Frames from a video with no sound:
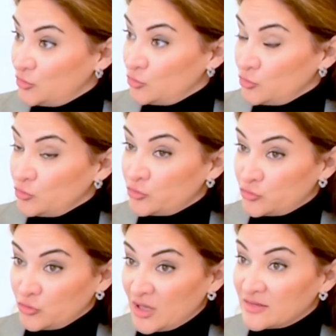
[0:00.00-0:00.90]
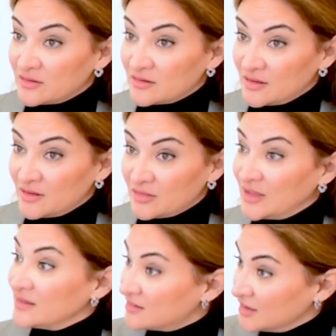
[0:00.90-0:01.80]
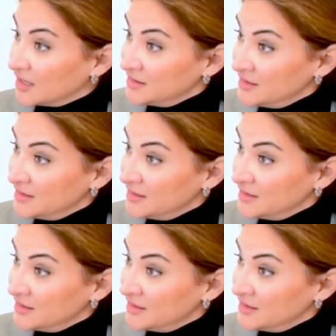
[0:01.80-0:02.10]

you to get things done.